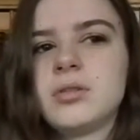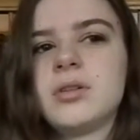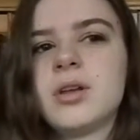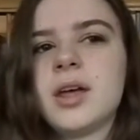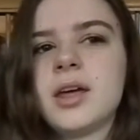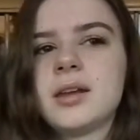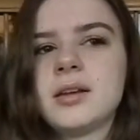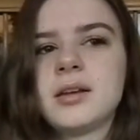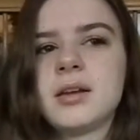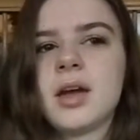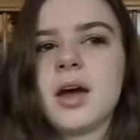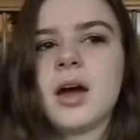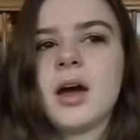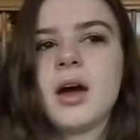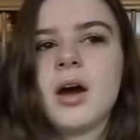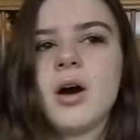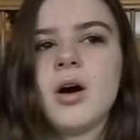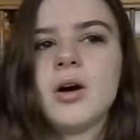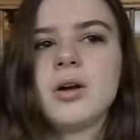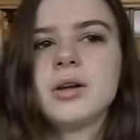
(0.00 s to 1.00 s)
And
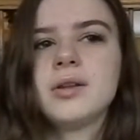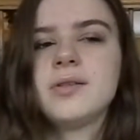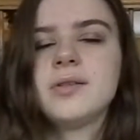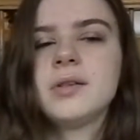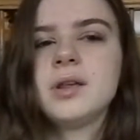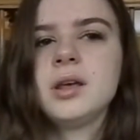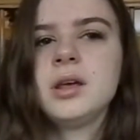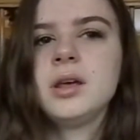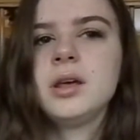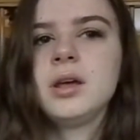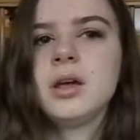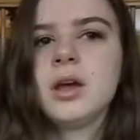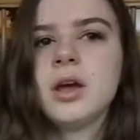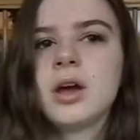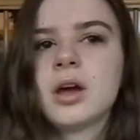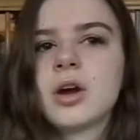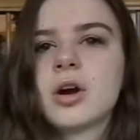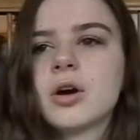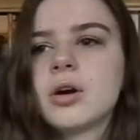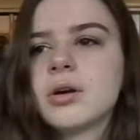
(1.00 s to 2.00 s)
honestly,
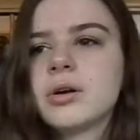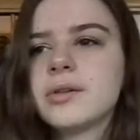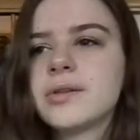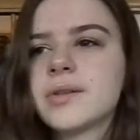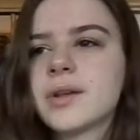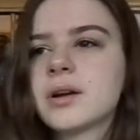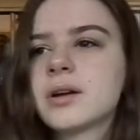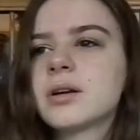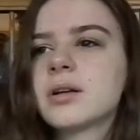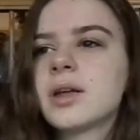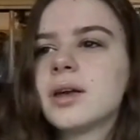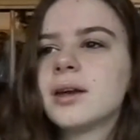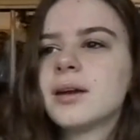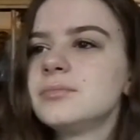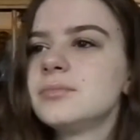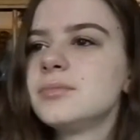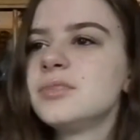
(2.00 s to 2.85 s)
girls that are like